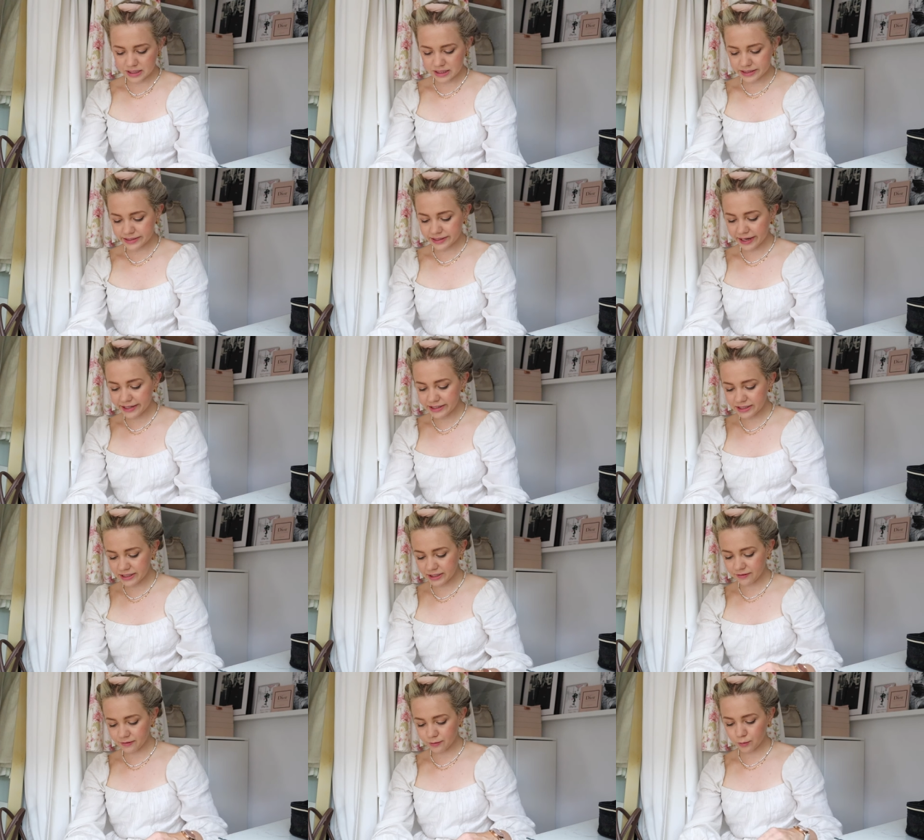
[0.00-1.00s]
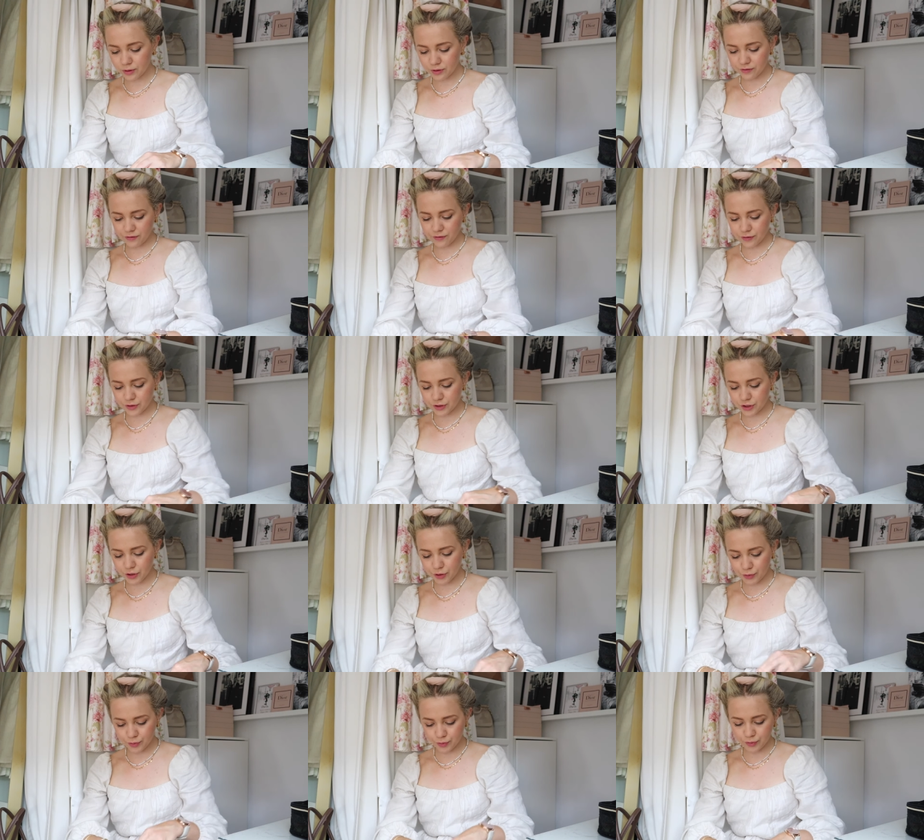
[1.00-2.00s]
exciting one for
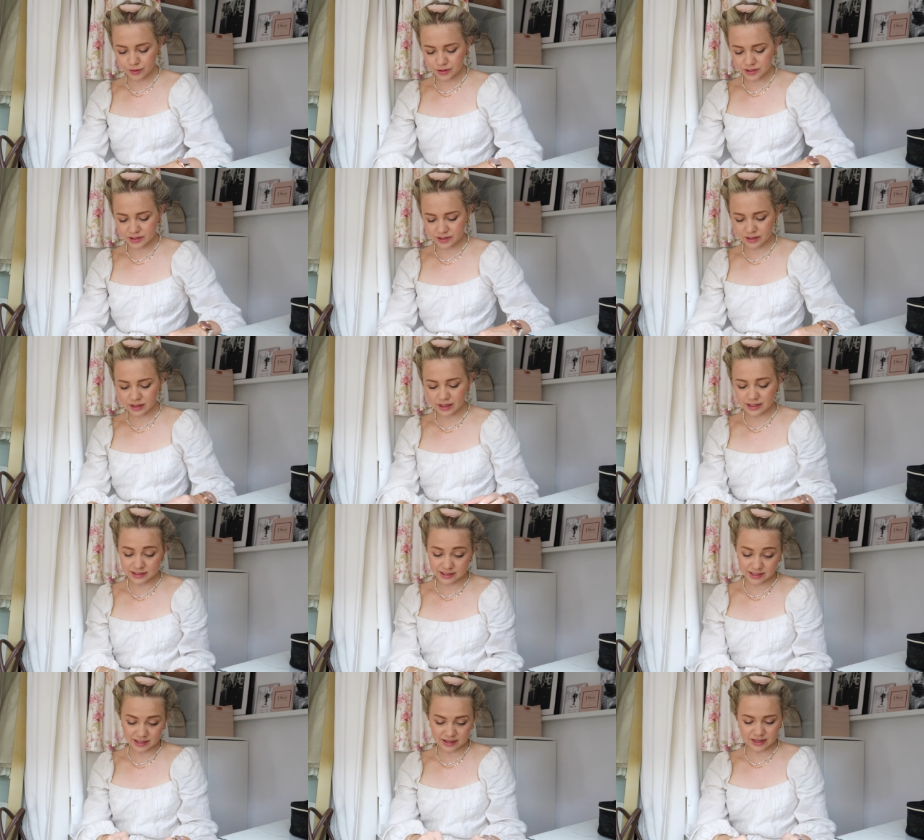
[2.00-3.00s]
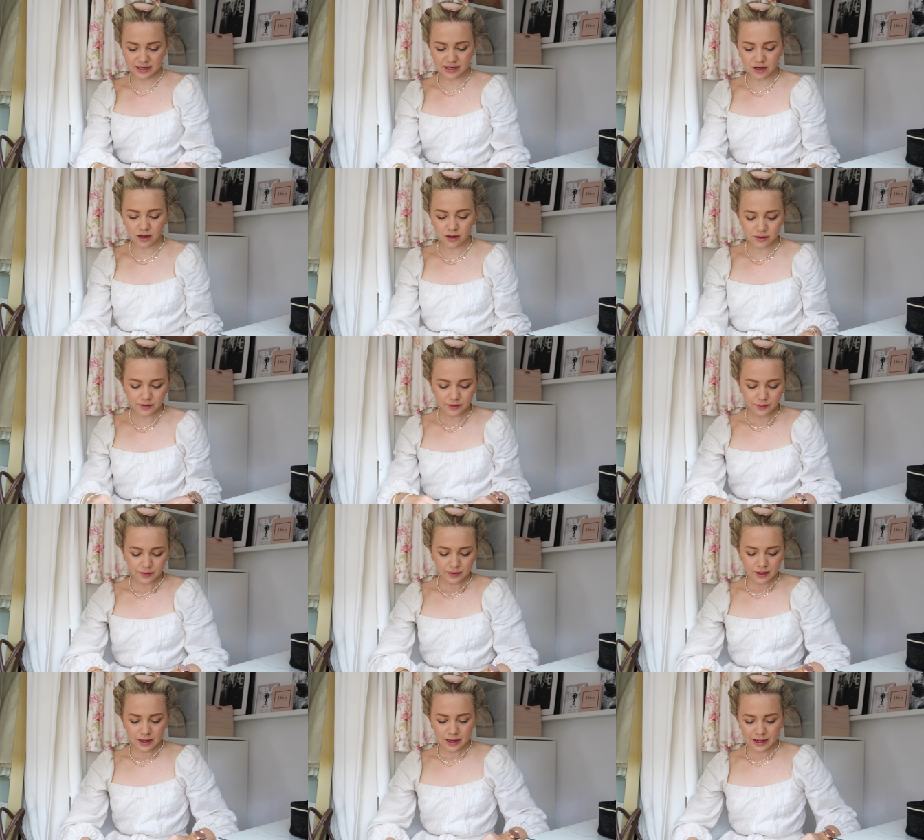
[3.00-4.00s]
you is the last thing that I got.
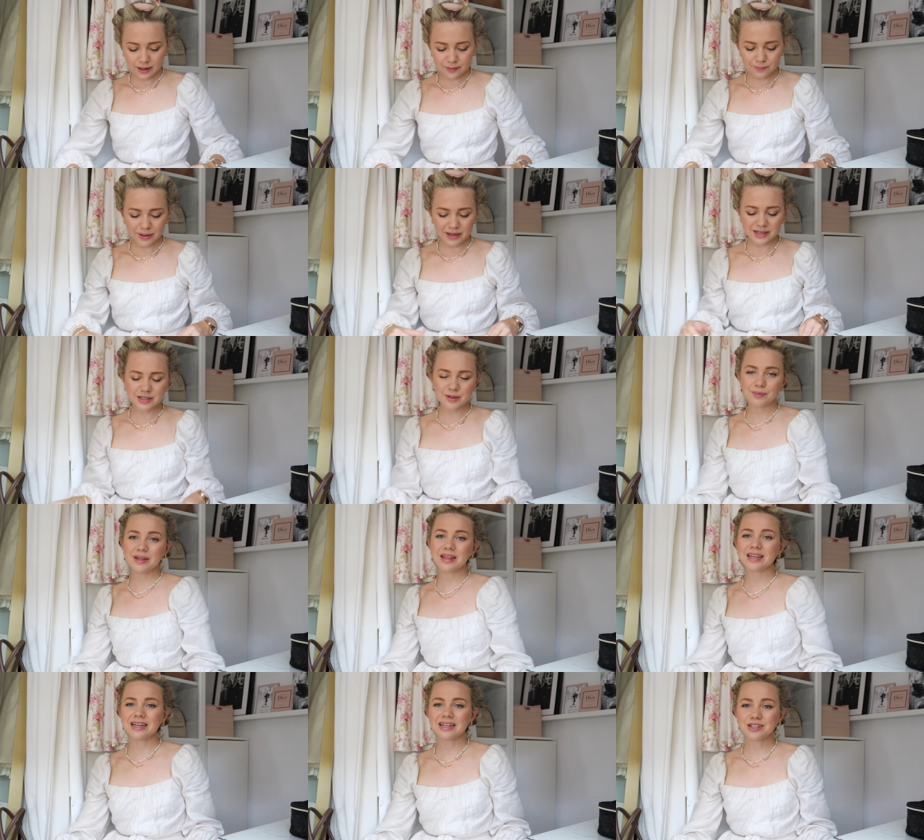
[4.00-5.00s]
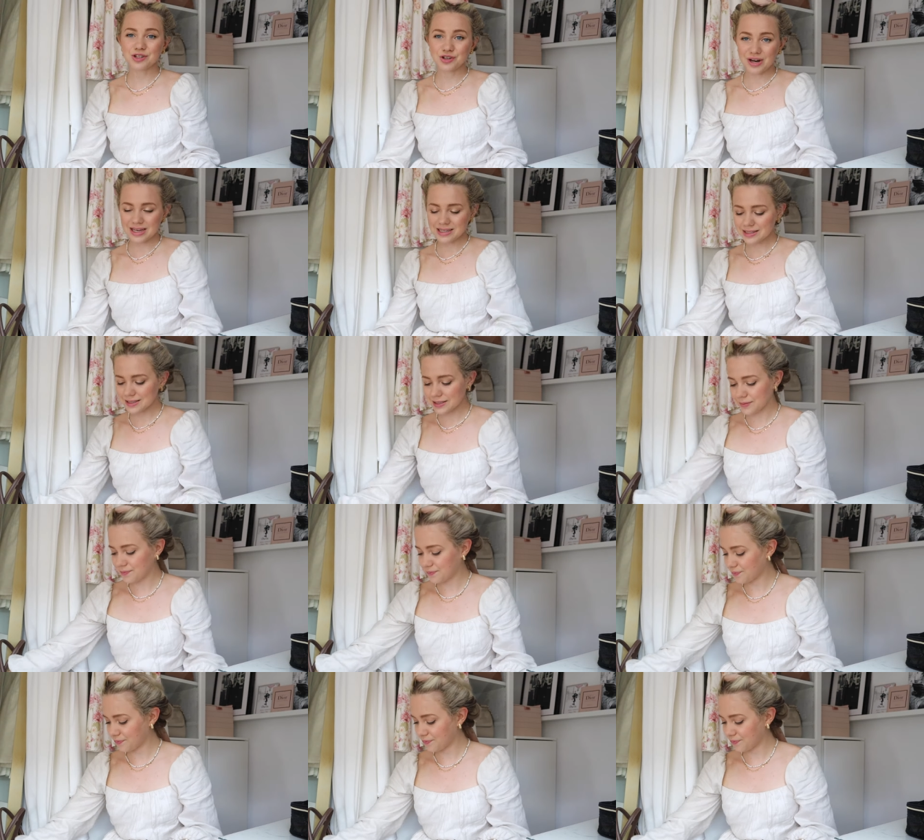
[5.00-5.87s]
And I picked up a little dress.